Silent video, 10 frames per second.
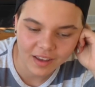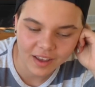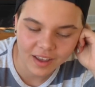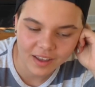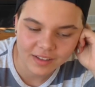
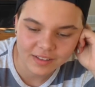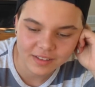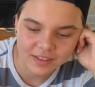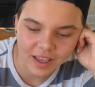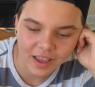
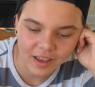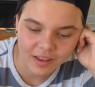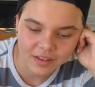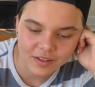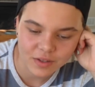And
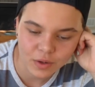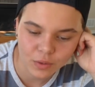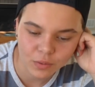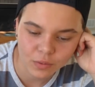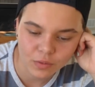yeah,
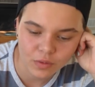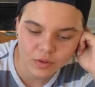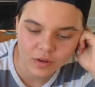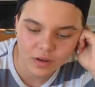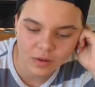so
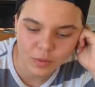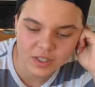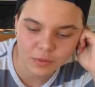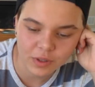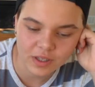
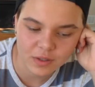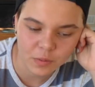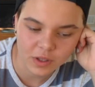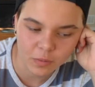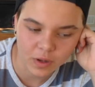once I realized what that